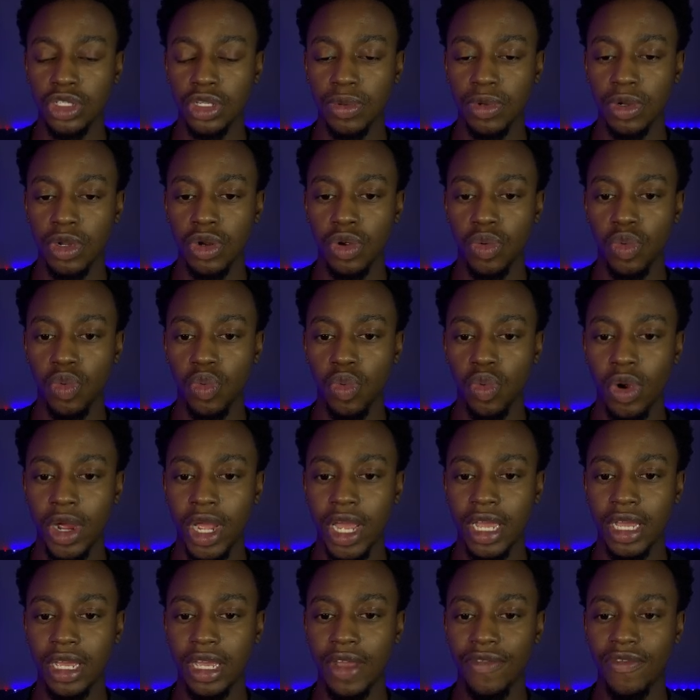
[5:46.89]
I'm gonna
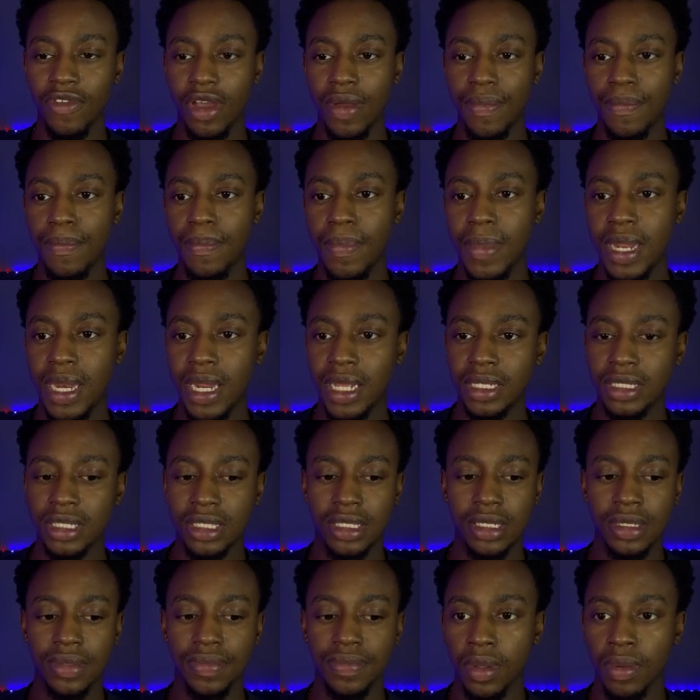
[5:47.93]
wait, give it a
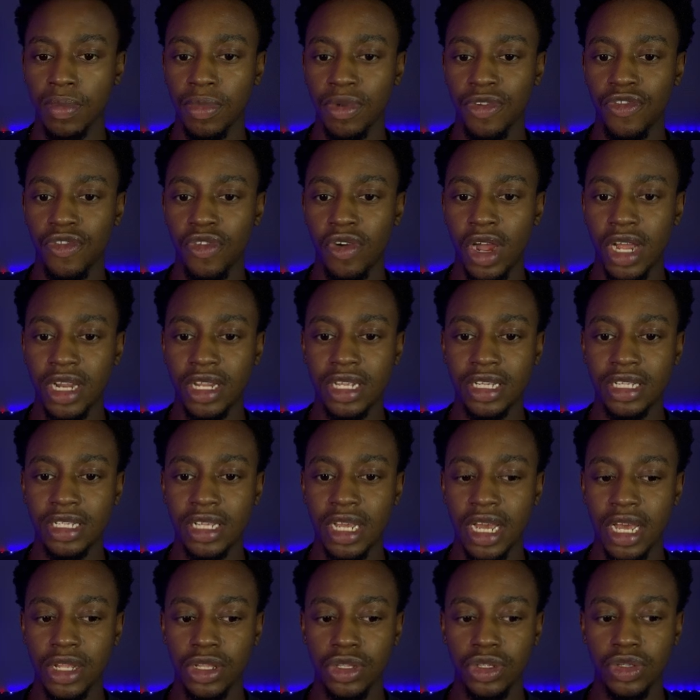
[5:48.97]
minute before I
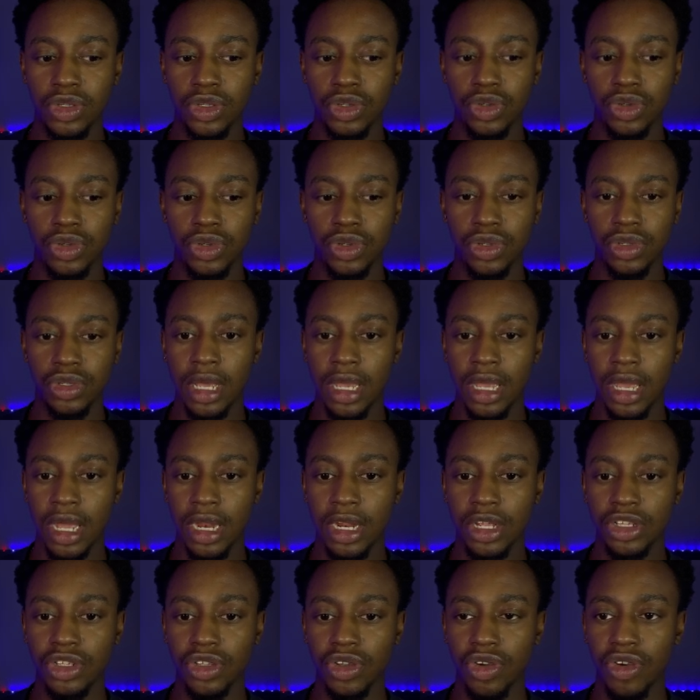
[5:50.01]
decide to take
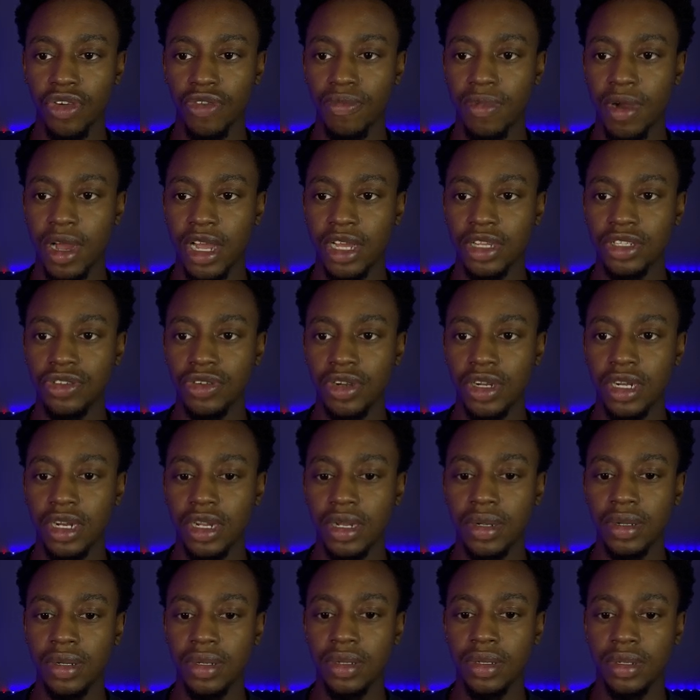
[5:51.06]
any sort of buys right
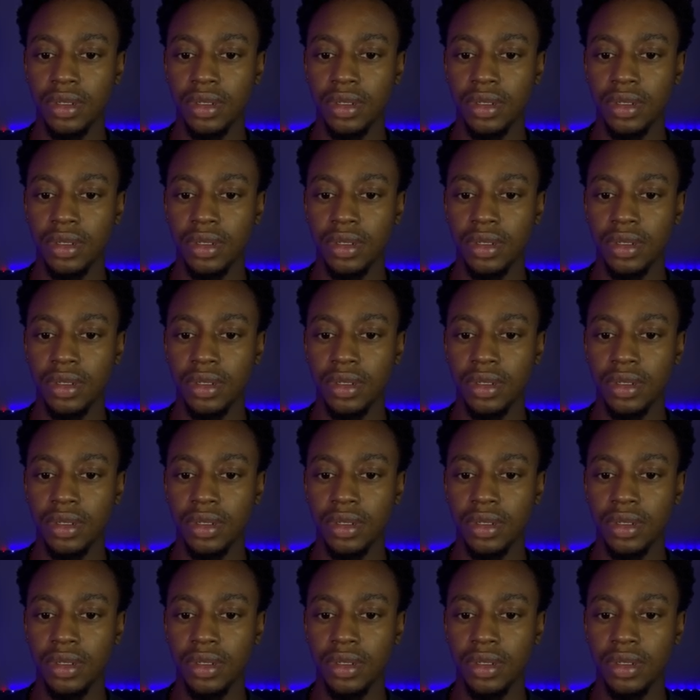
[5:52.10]
now.